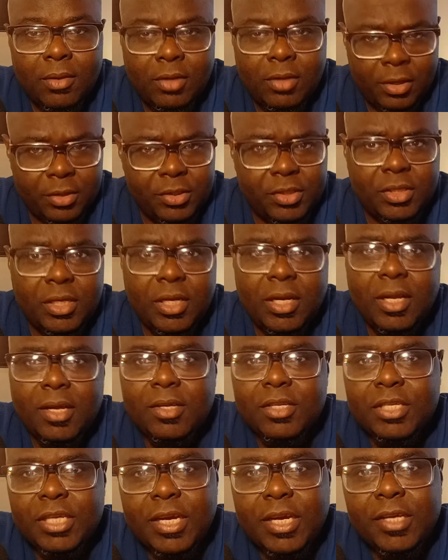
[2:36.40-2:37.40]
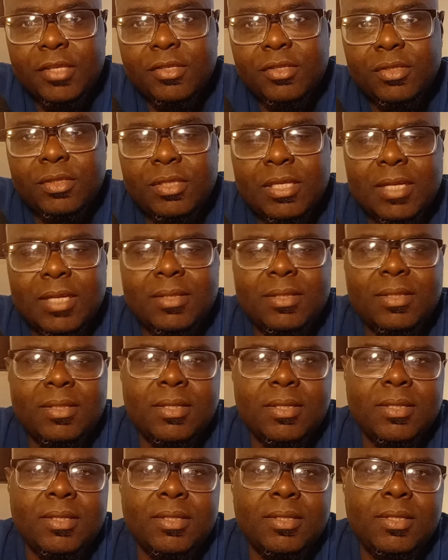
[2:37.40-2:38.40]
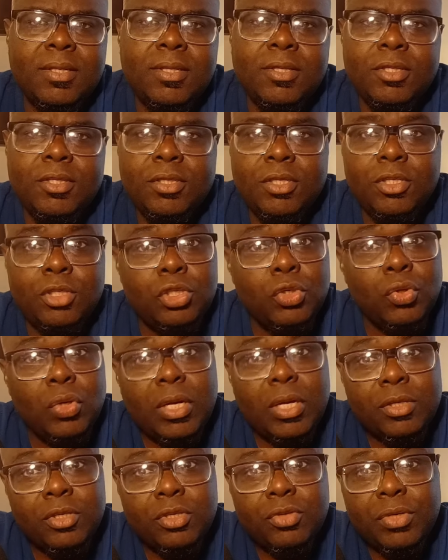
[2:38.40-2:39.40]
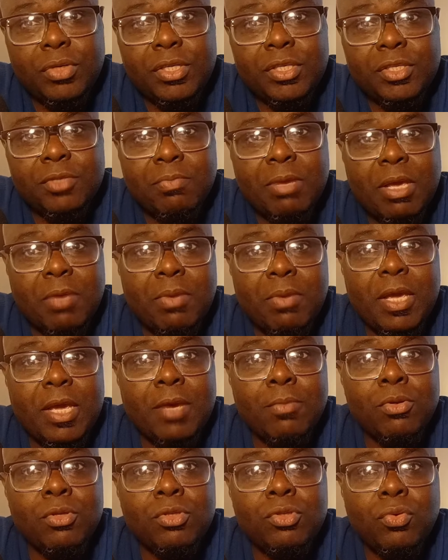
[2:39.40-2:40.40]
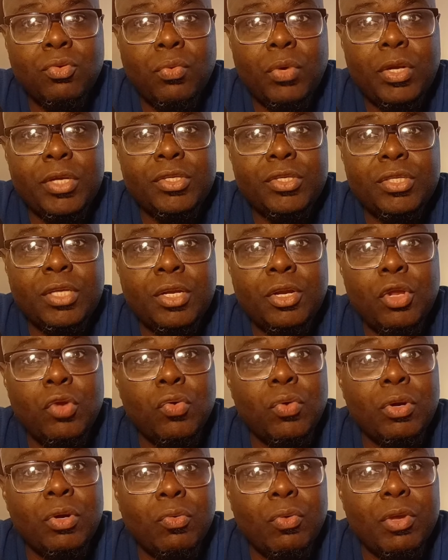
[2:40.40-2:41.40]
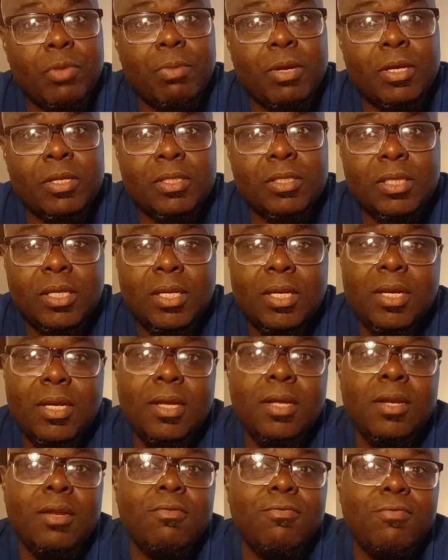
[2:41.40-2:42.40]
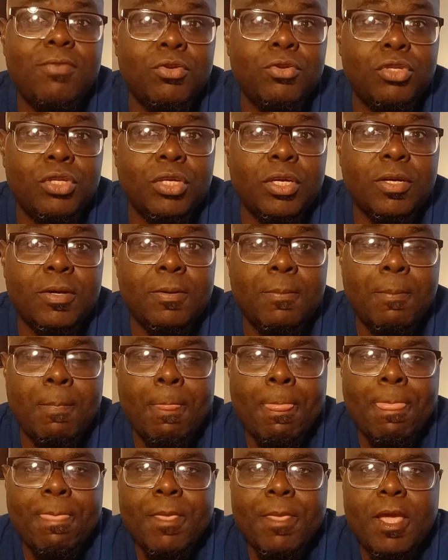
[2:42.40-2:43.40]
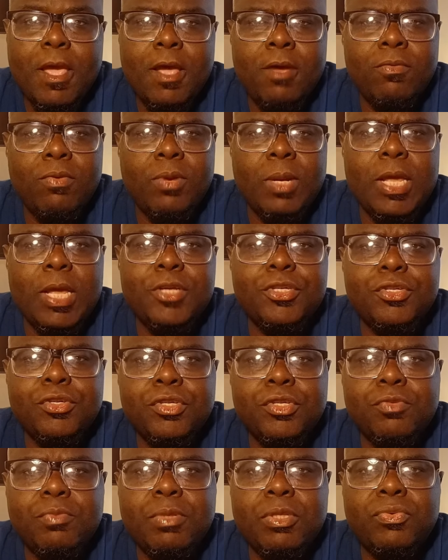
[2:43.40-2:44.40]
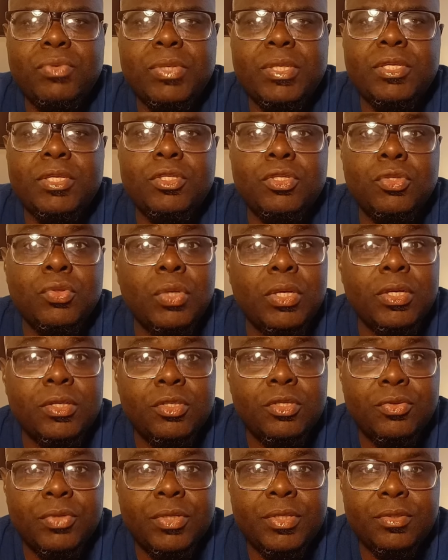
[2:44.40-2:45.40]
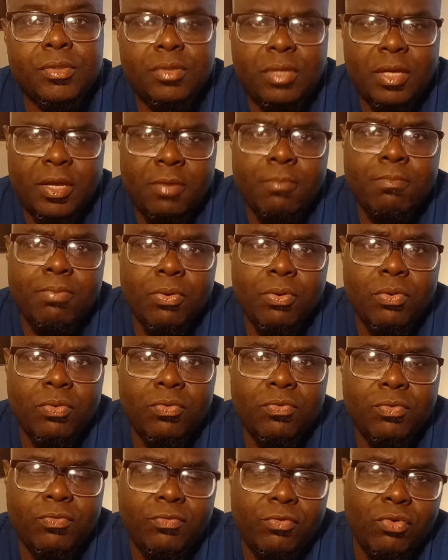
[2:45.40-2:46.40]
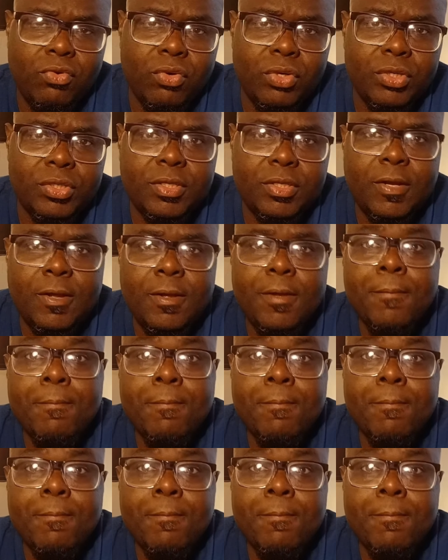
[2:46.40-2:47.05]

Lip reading: There is still a chance that the two countries may be able to reach a new agreement in the future, and relations between the two countries can improve, of course.